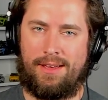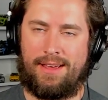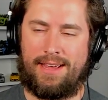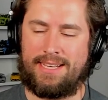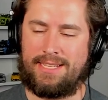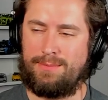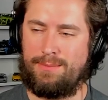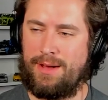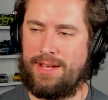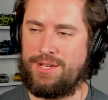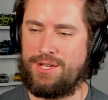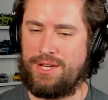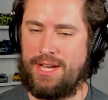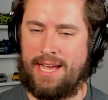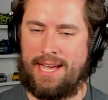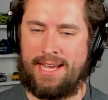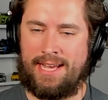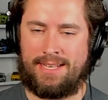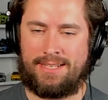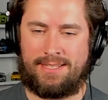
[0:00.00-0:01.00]
As much
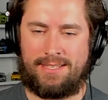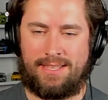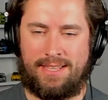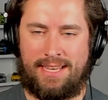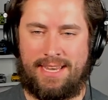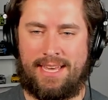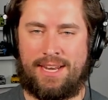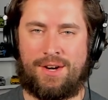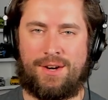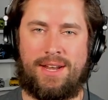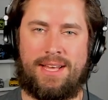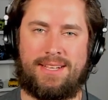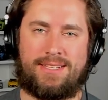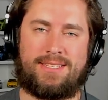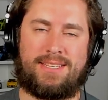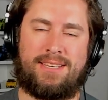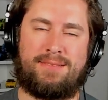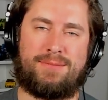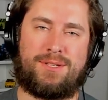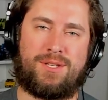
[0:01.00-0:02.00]
as the internet
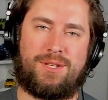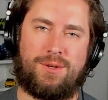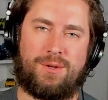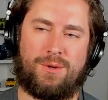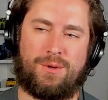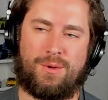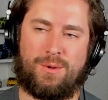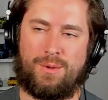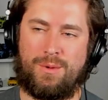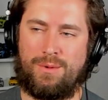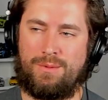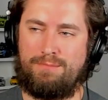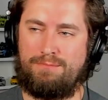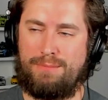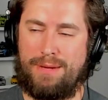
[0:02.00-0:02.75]
seemed to